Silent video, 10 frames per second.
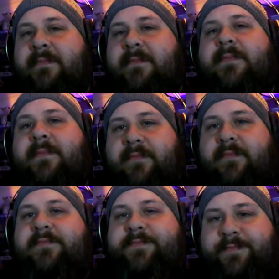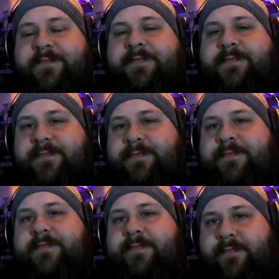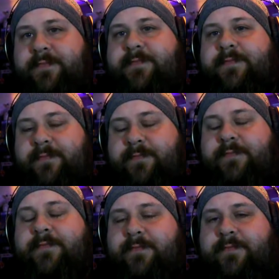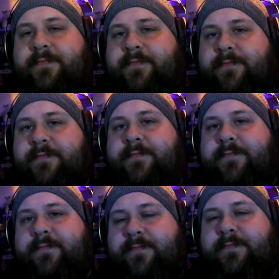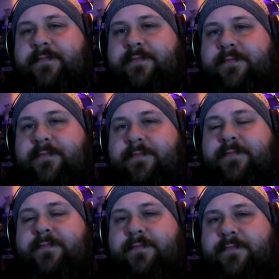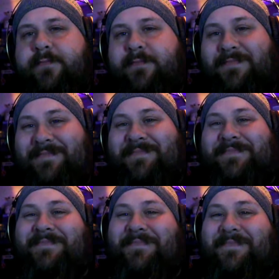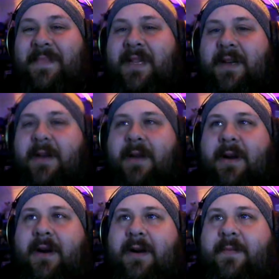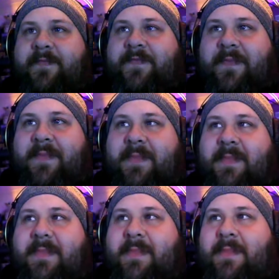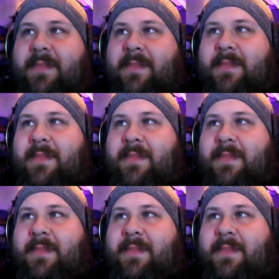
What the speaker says: The person shown says nothing.